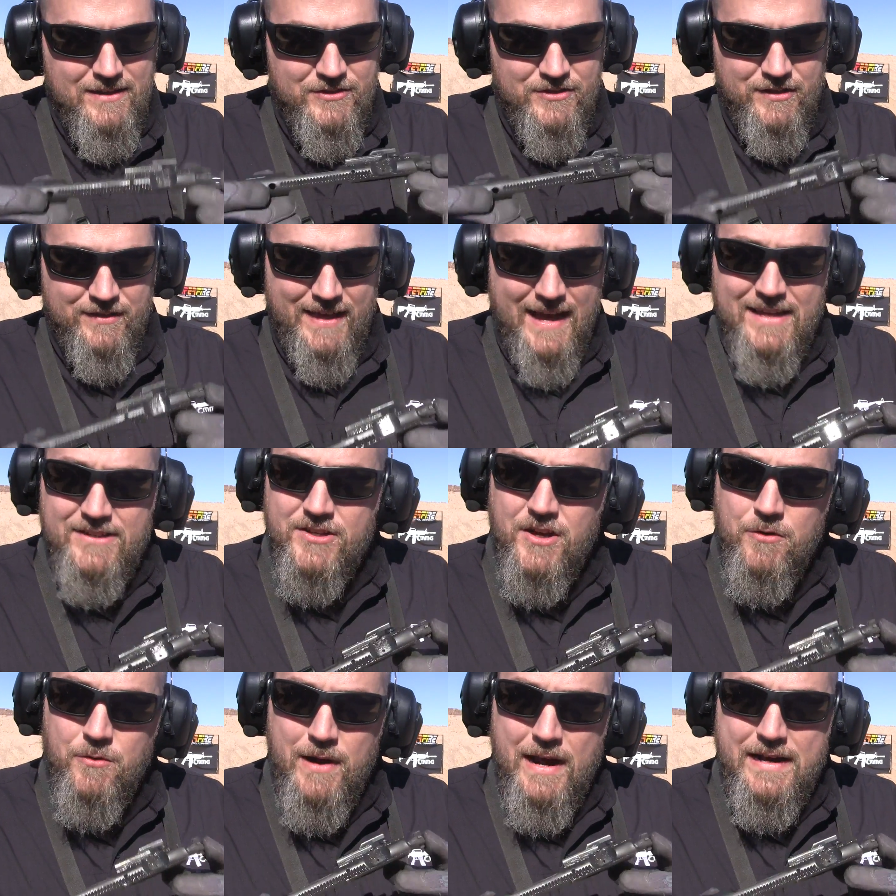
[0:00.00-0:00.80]
So that's
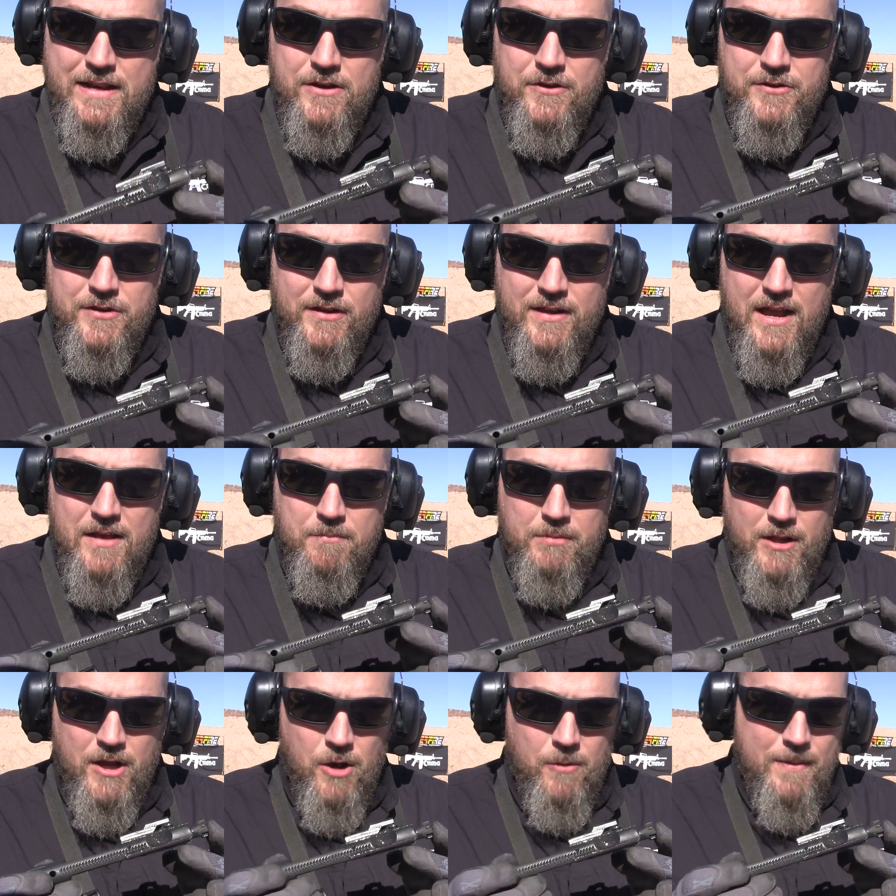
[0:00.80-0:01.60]
our Radial delay
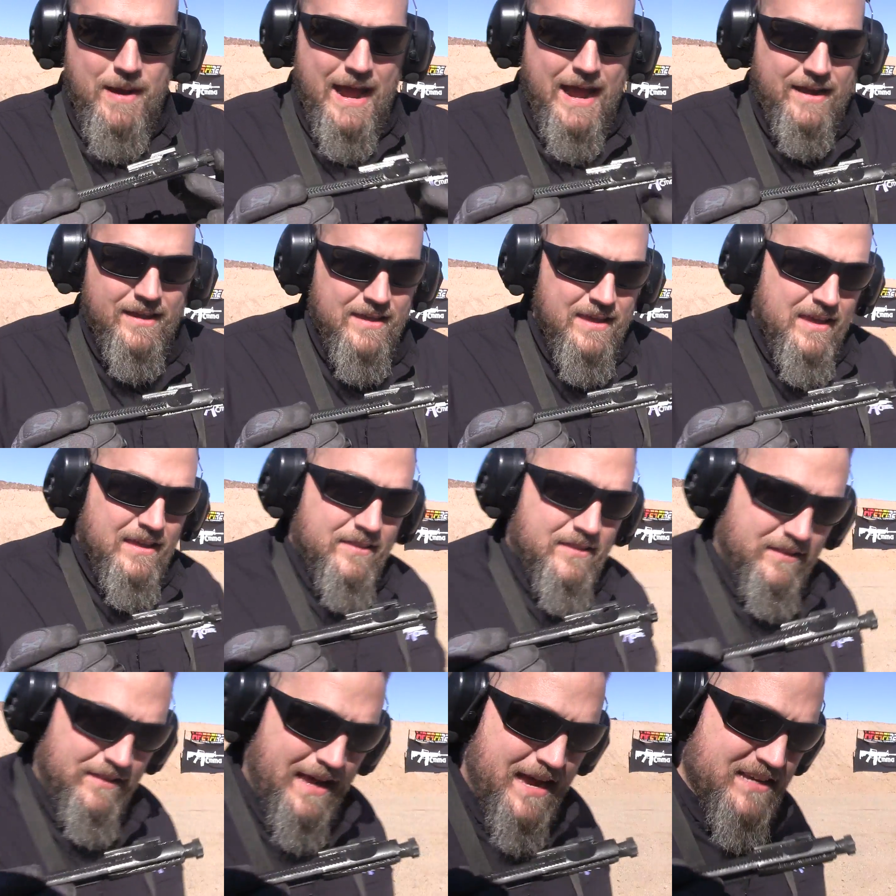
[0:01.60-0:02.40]

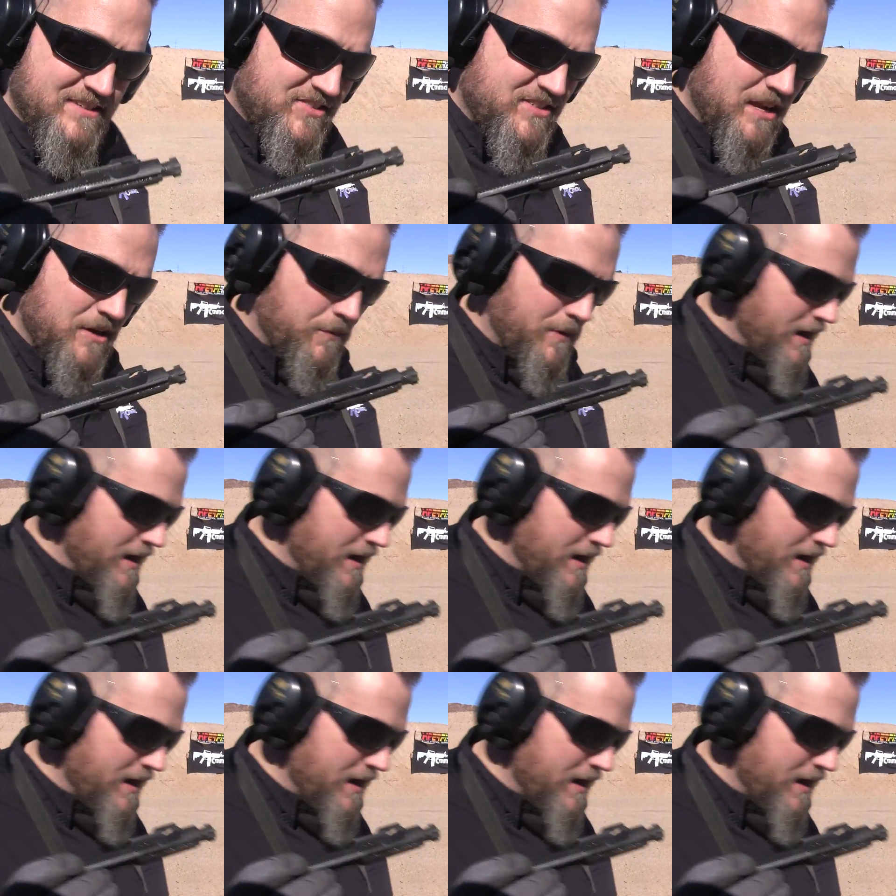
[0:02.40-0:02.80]
blowback. The last thing